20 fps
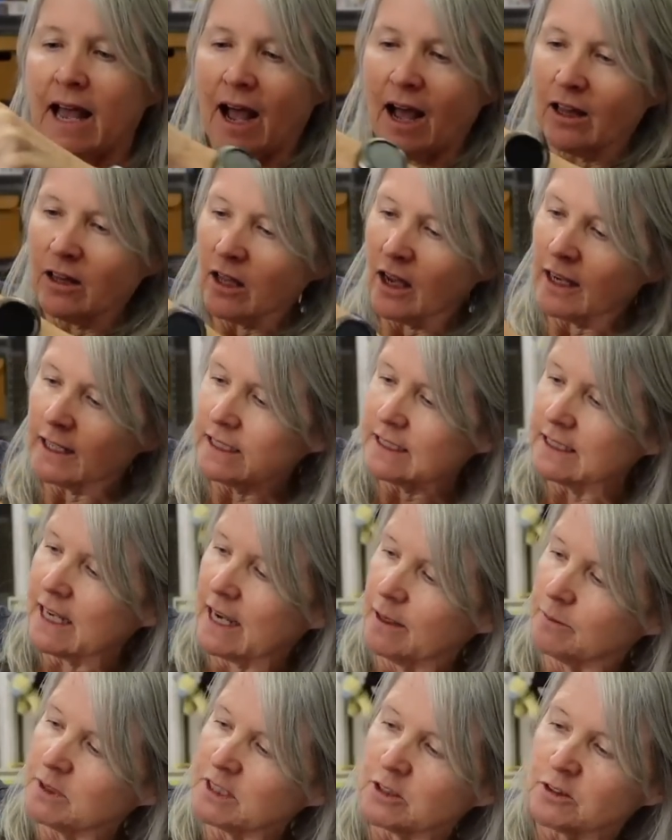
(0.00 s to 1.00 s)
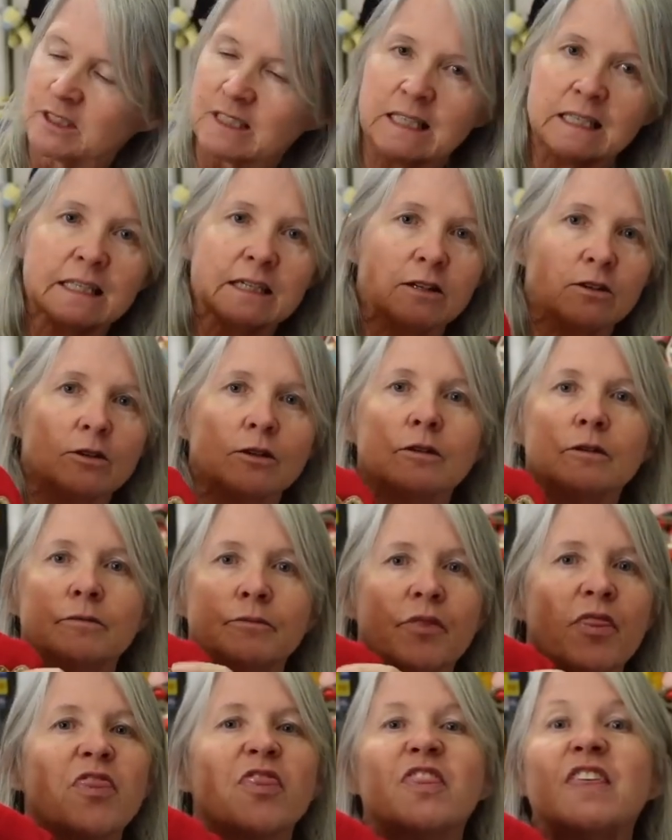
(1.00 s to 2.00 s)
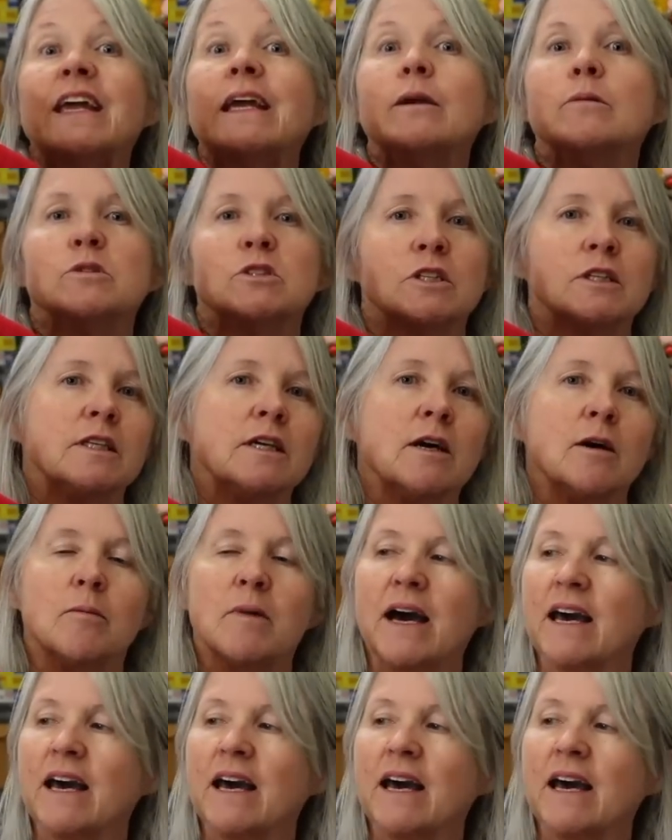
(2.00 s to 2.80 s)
A lot of times there's a little theme to them.